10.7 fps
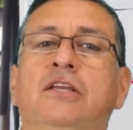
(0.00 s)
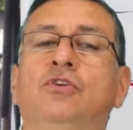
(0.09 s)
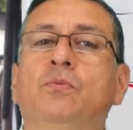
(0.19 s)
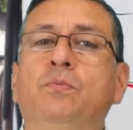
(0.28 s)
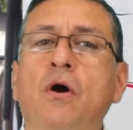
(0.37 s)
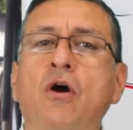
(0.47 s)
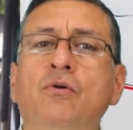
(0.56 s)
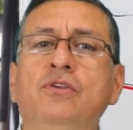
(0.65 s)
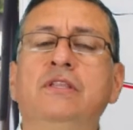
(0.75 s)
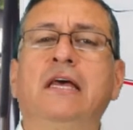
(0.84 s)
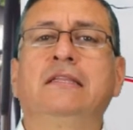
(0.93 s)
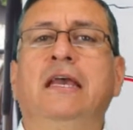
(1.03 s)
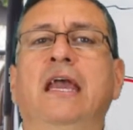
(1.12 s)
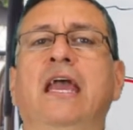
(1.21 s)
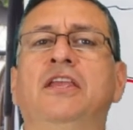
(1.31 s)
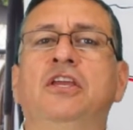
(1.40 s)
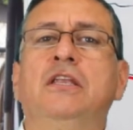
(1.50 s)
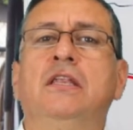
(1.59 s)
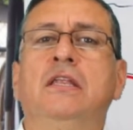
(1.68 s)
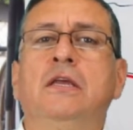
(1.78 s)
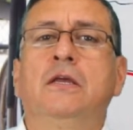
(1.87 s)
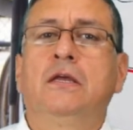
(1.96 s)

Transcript: Suppose that the engine,